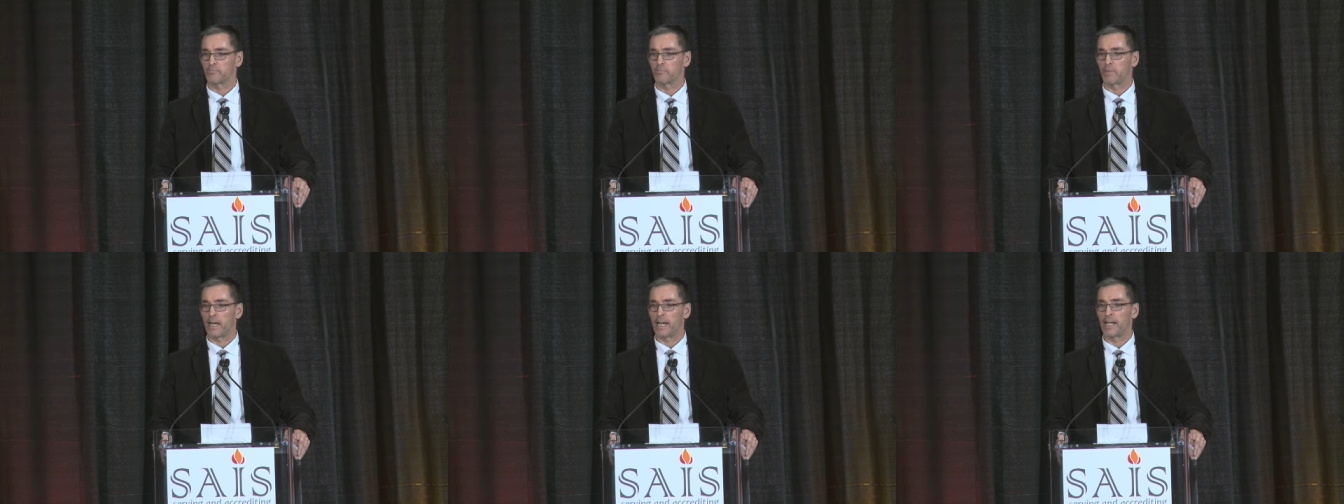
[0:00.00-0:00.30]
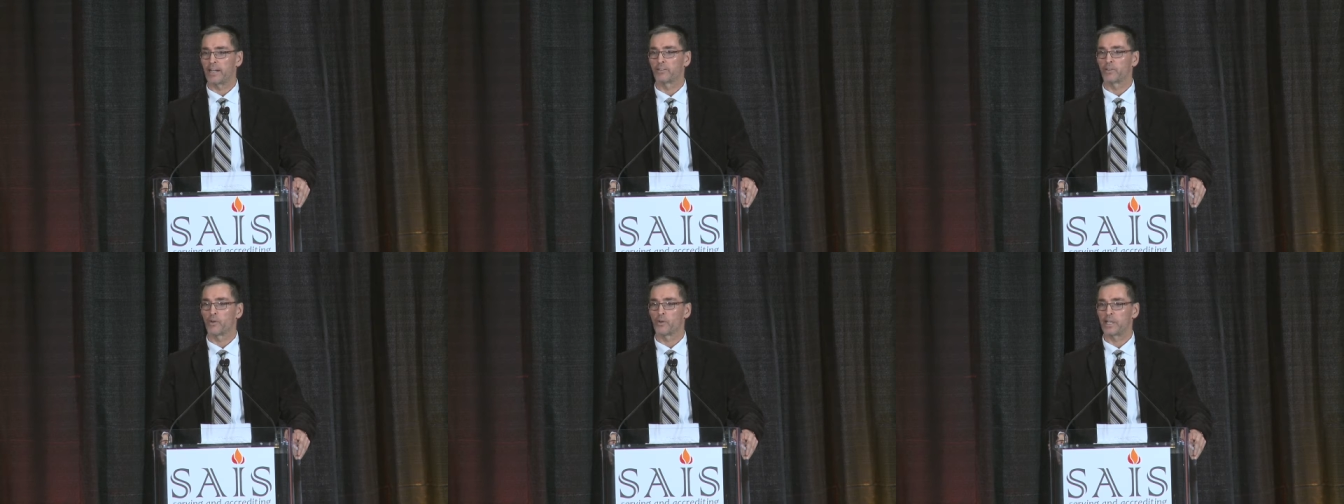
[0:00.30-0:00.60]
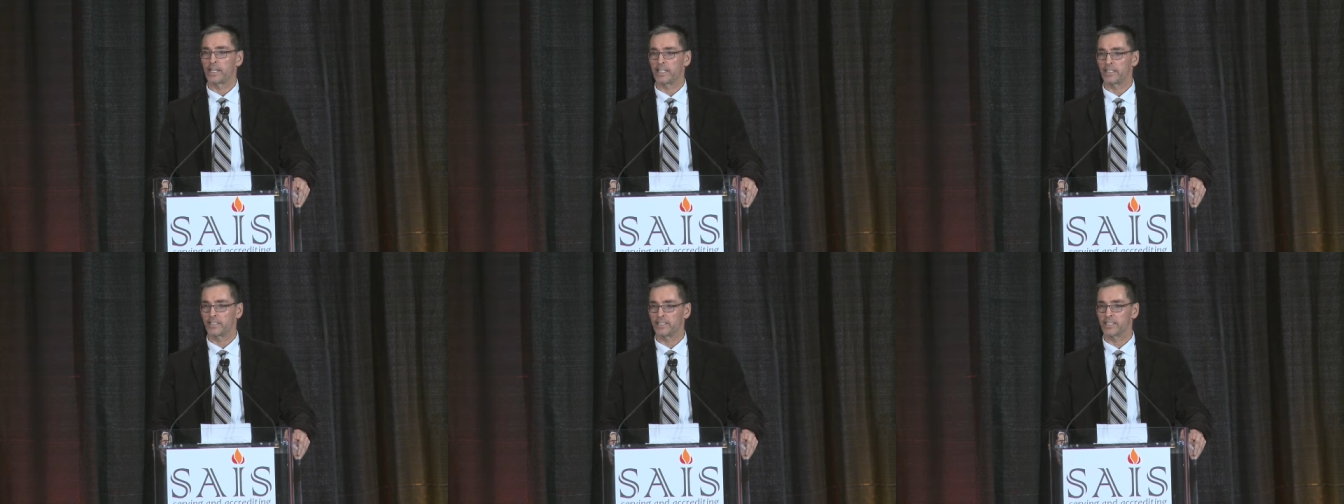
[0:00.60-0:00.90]
by
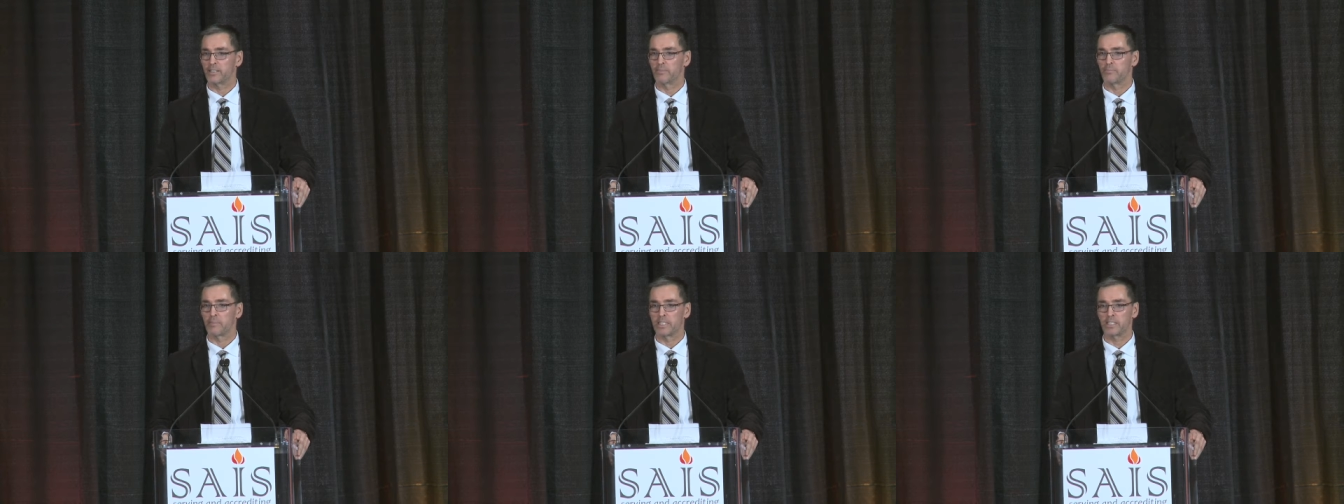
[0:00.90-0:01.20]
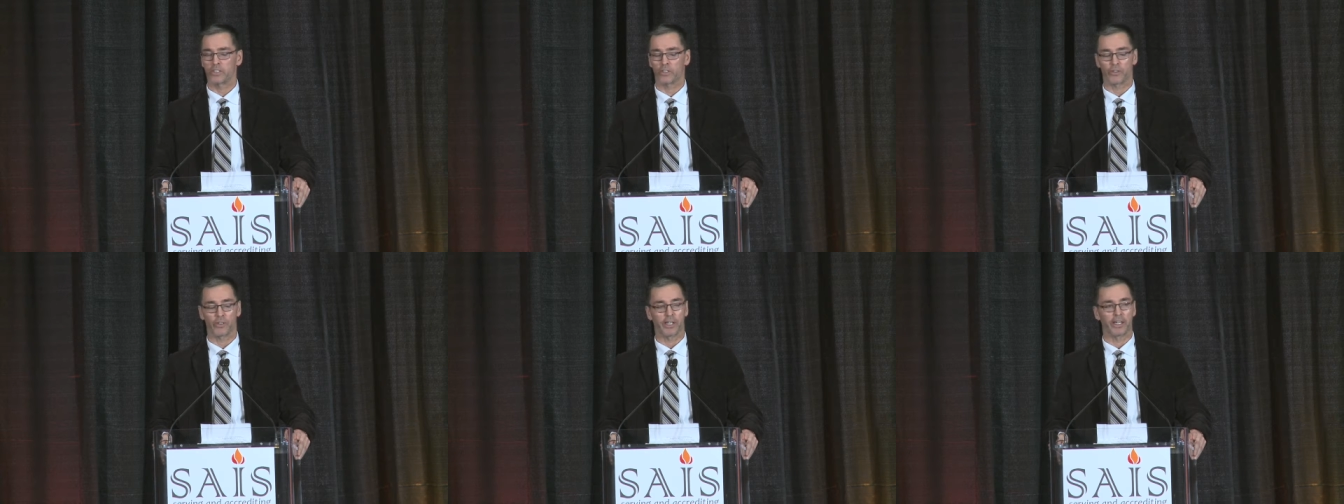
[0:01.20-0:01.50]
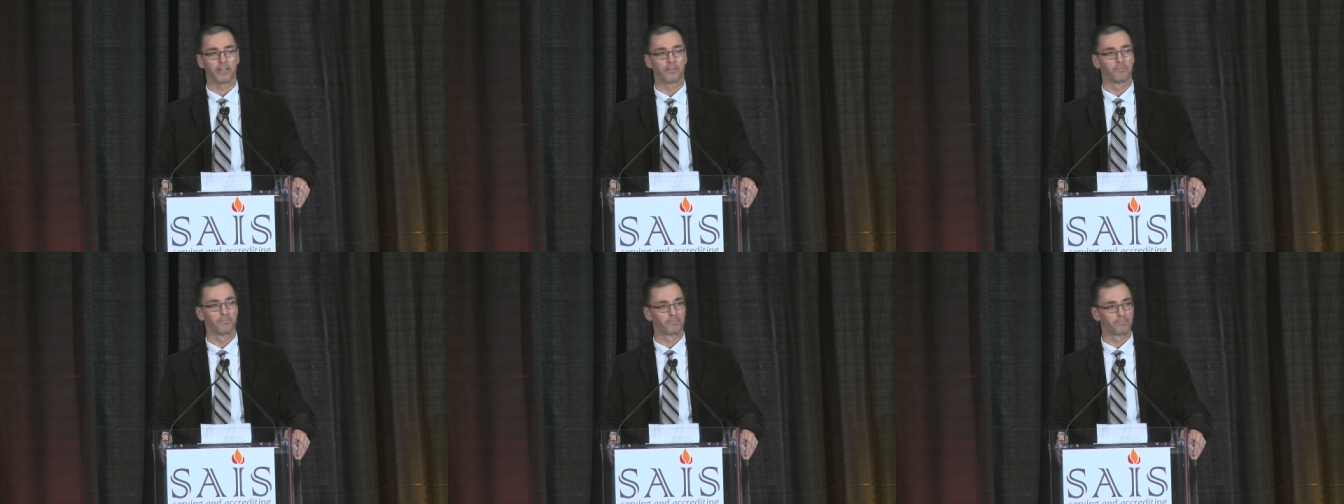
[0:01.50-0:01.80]
Rohinton Mistry.
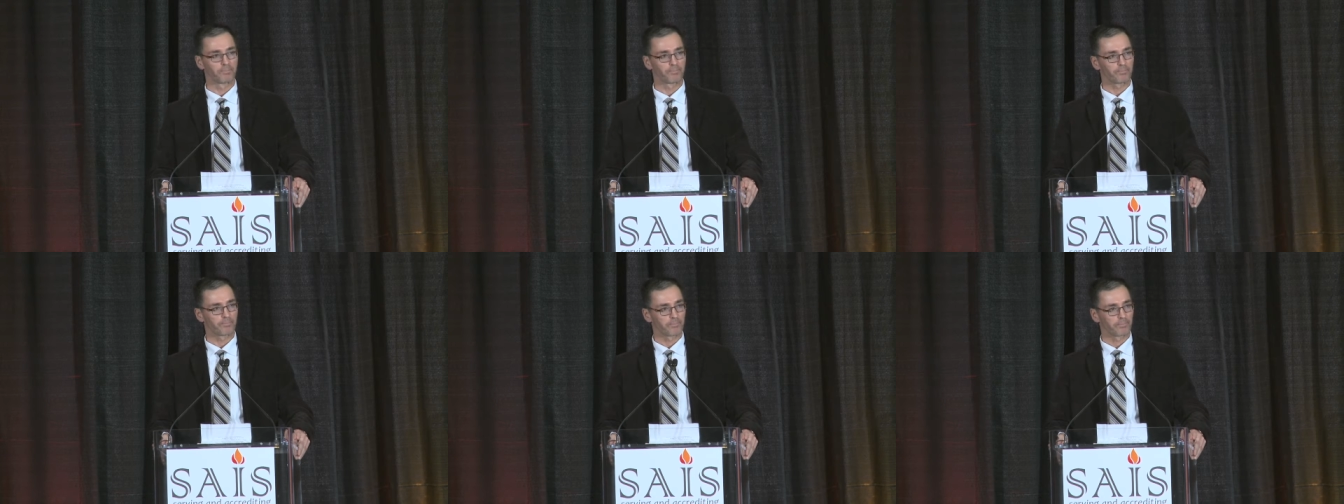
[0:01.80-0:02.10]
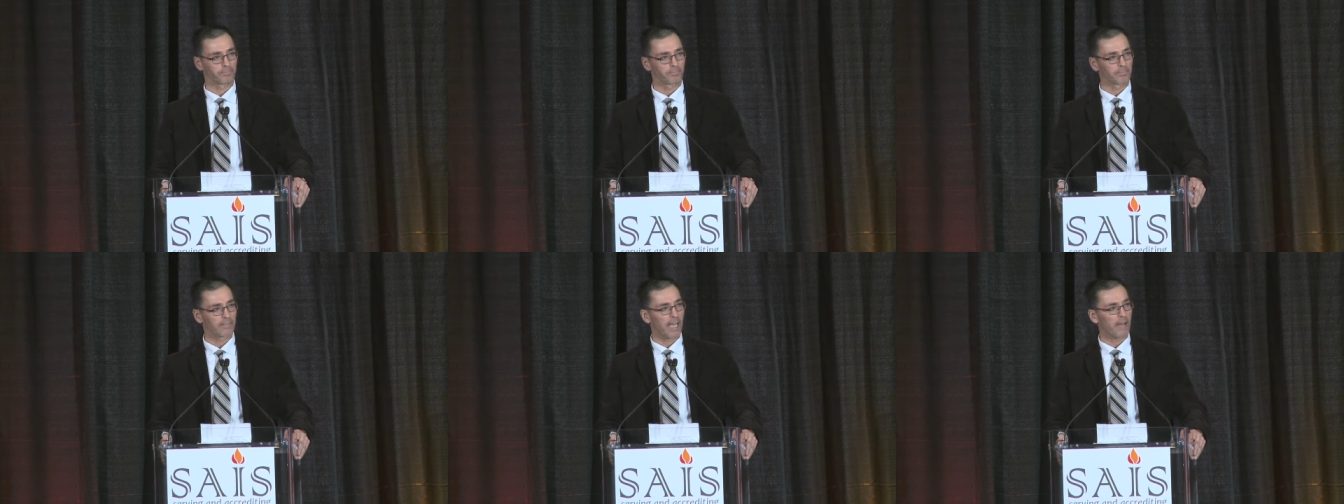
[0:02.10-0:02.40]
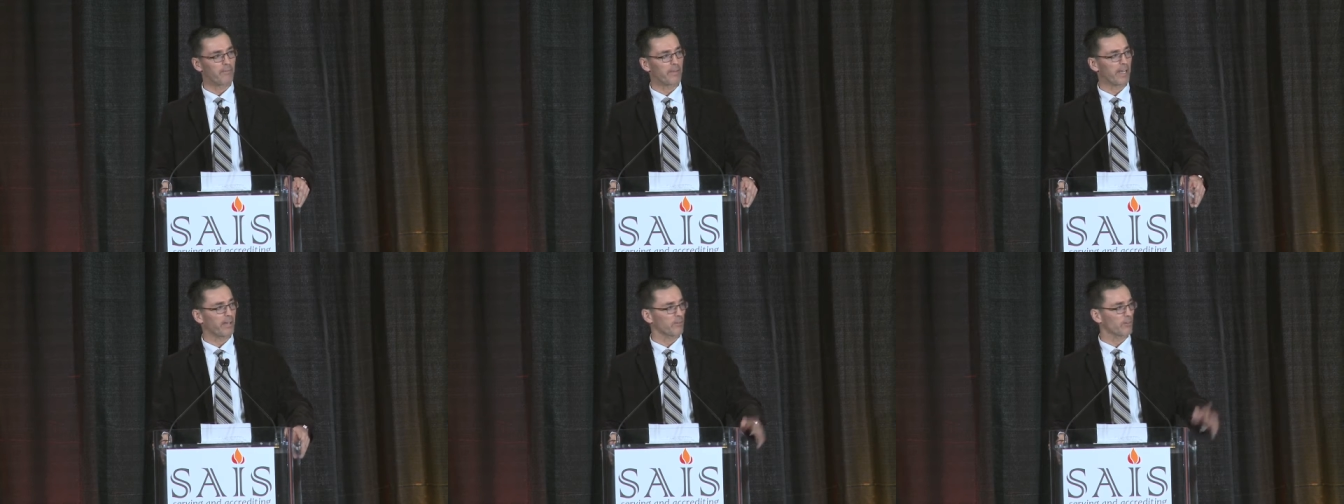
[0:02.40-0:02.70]

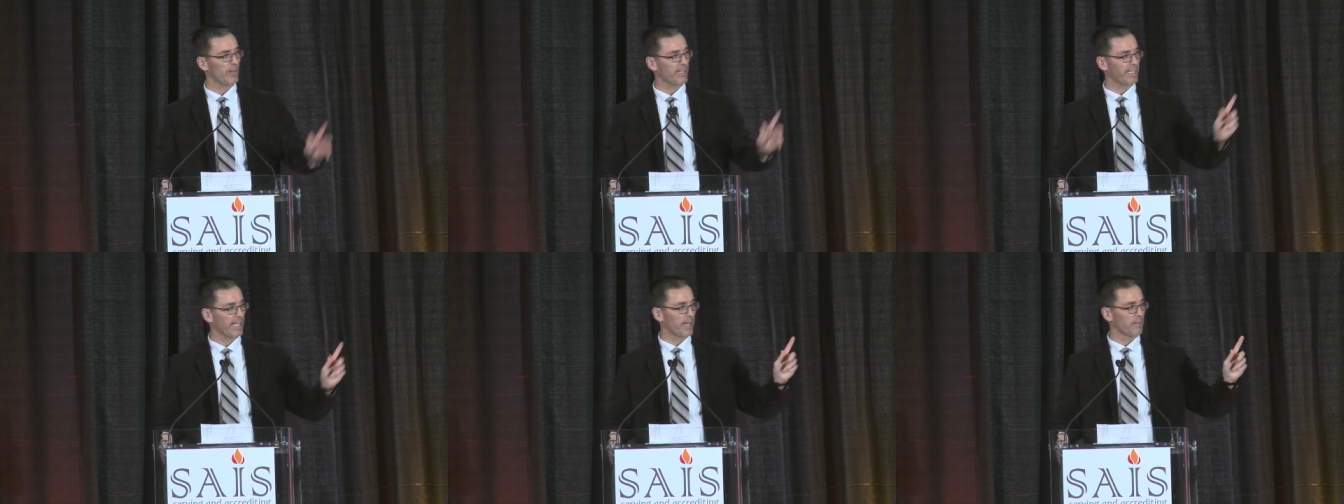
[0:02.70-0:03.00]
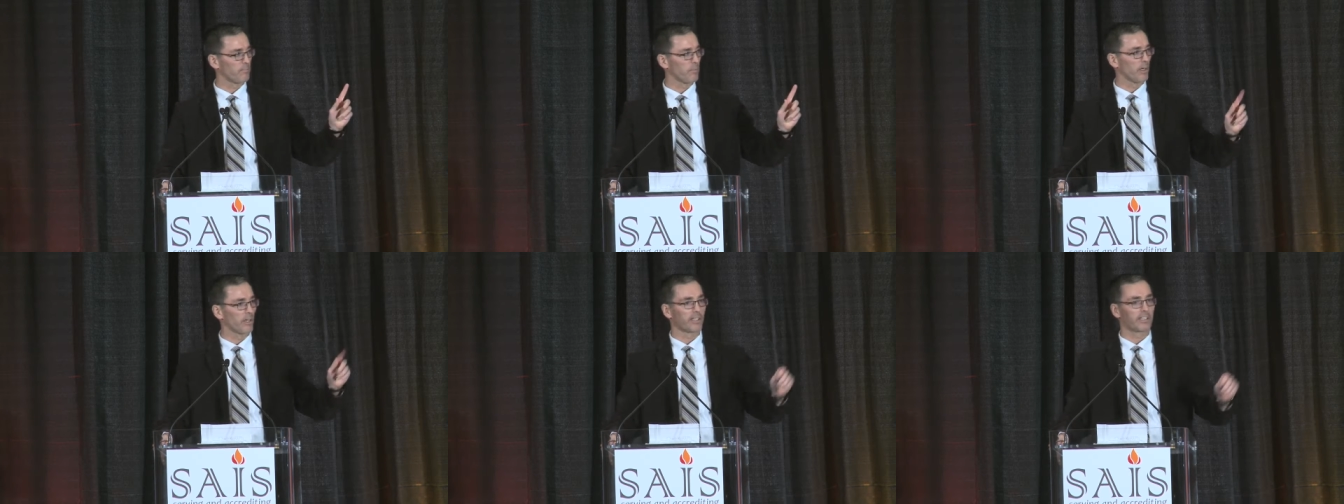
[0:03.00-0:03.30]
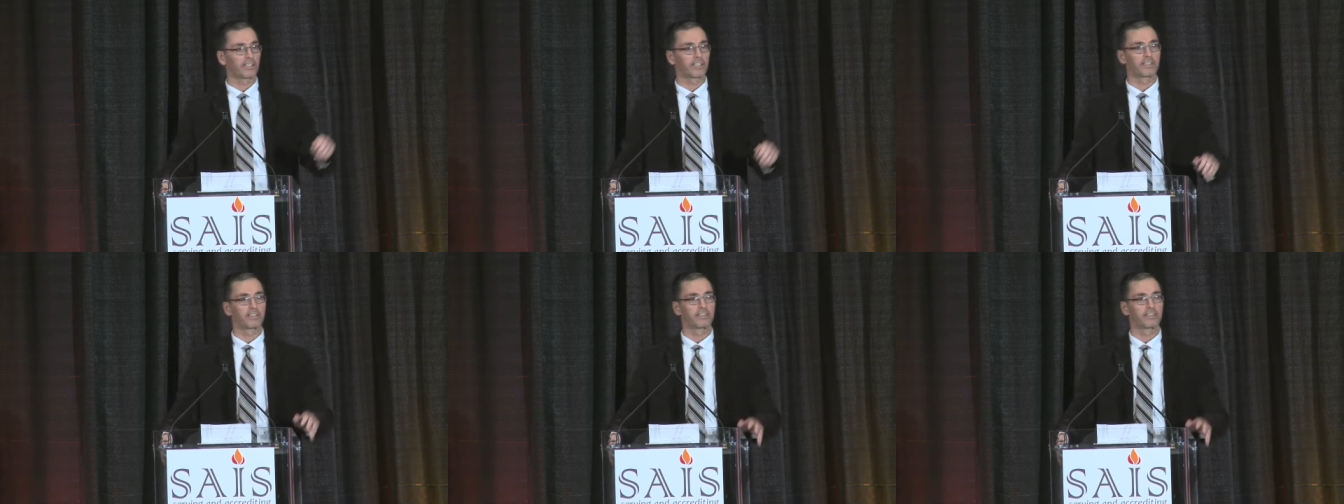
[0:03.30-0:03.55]
How many have read that book?